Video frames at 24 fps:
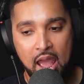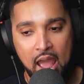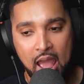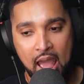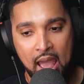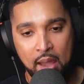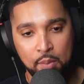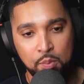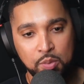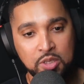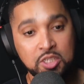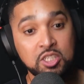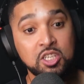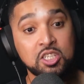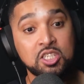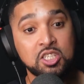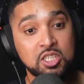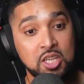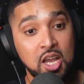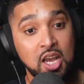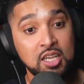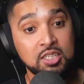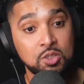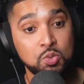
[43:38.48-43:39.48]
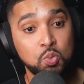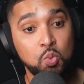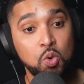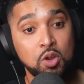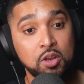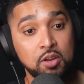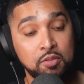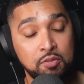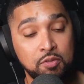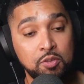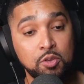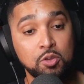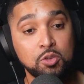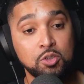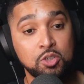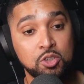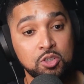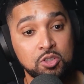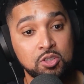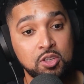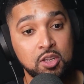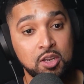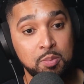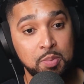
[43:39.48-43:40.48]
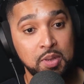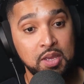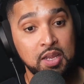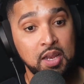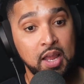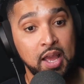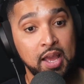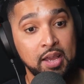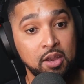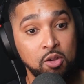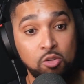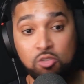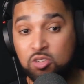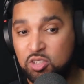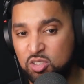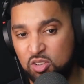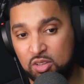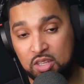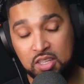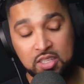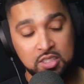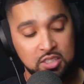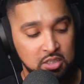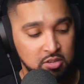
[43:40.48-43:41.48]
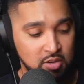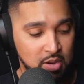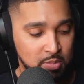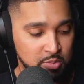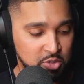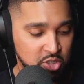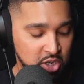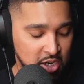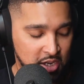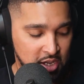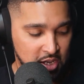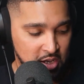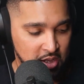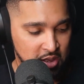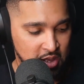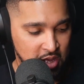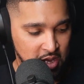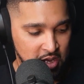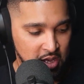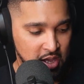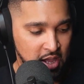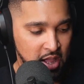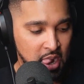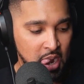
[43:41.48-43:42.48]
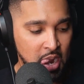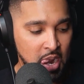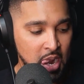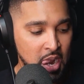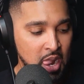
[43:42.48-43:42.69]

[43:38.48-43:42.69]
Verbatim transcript: And we discuss what the future is going to be like. Or it's on the oh, Instagram. Instagram. Check sorry, it in Instagram, there. Yeah. yeah.